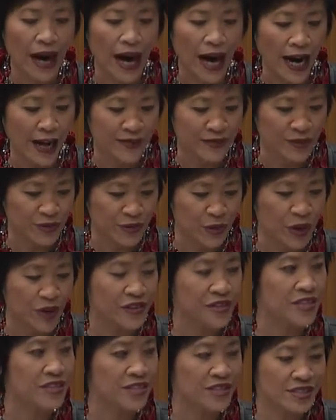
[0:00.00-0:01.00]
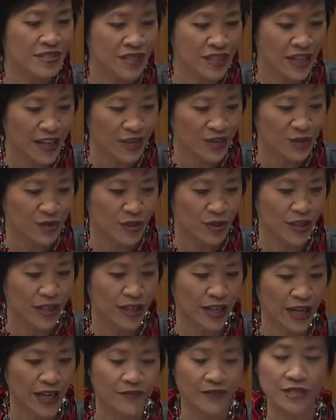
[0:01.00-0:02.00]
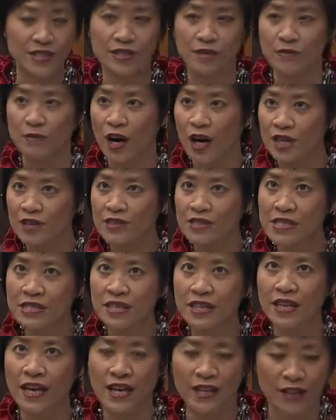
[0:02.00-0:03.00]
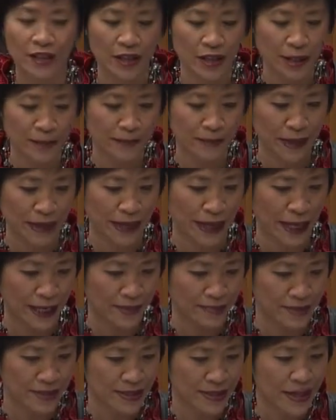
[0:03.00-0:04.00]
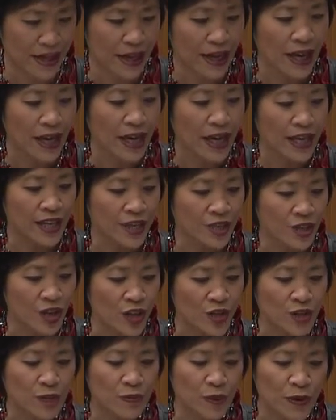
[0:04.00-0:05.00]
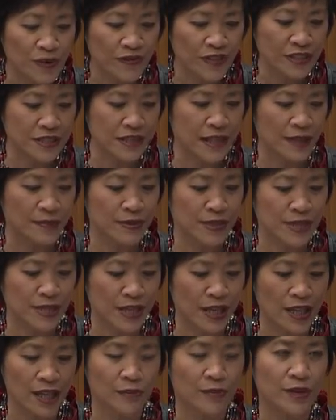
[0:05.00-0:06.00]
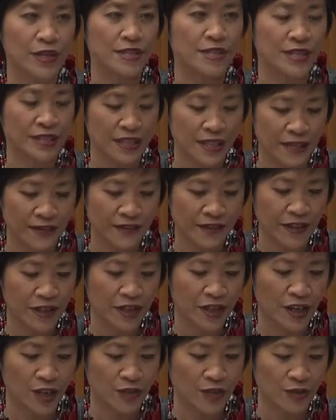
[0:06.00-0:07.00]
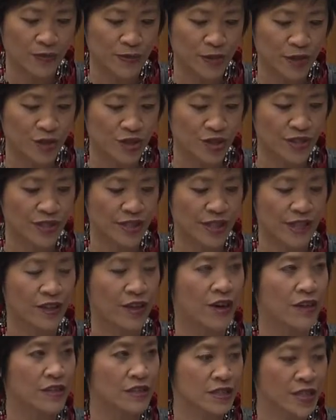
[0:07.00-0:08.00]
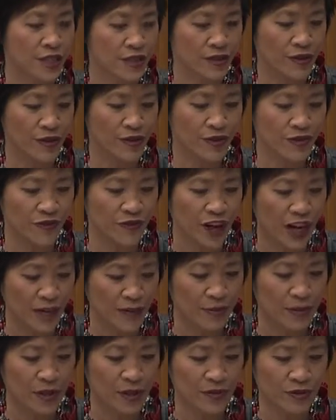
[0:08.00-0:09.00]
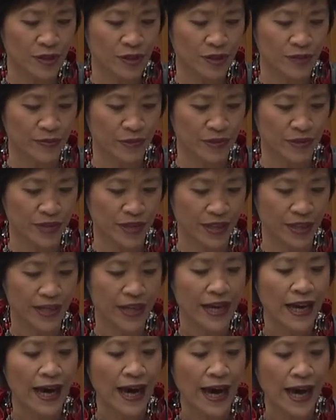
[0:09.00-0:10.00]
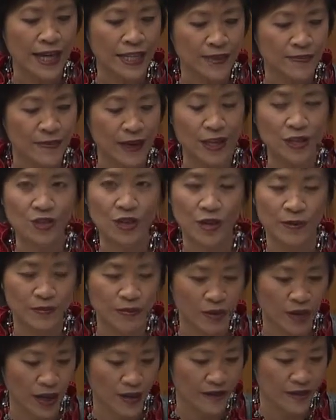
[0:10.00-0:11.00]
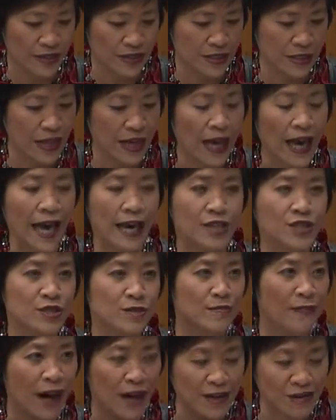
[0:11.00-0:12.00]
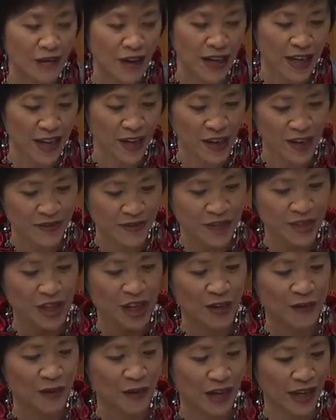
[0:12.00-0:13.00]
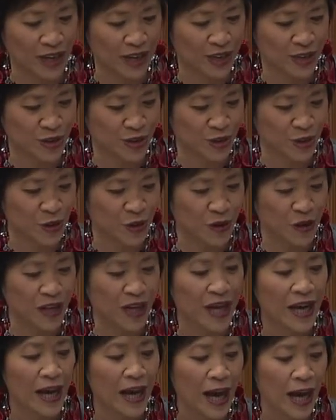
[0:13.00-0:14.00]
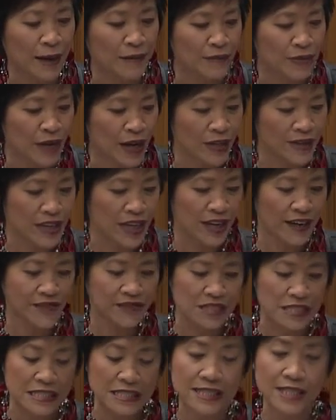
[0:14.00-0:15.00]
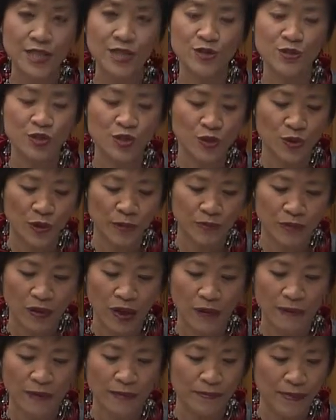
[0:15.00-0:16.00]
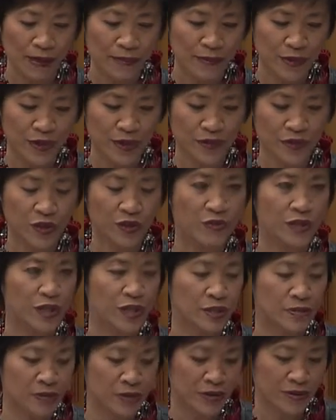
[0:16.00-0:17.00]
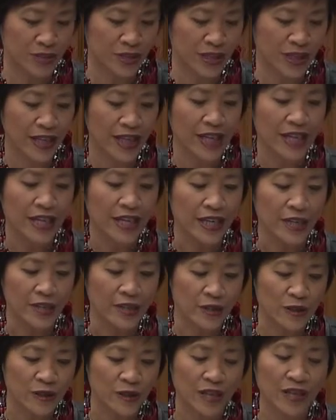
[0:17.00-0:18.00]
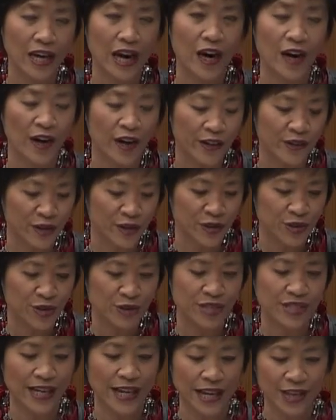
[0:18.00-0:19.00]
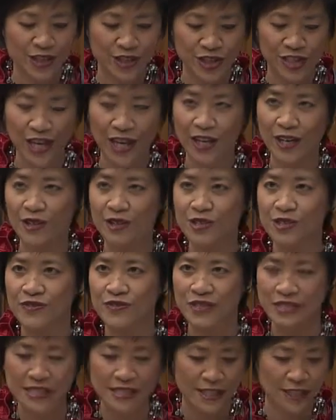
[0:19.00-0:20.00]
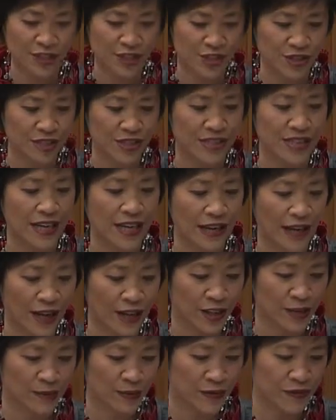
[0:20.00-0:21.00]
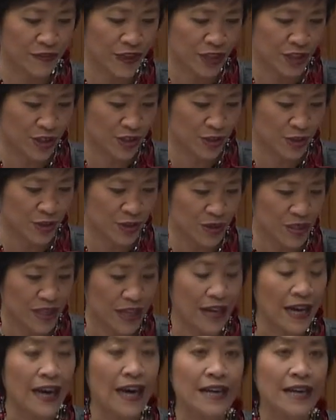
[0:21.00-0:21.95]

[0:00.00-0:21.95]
After all, this is the country that gave us democracy and the Olympic Games. It is also a perfect time to celebrate significant contributions that Ontario's vibrant Greek community has made to our province. And to my riding of Scarborough Agent Court, I'm proud to have constituents who are prominent members of the Greek community, including authors, educators, physicians, and other professionals.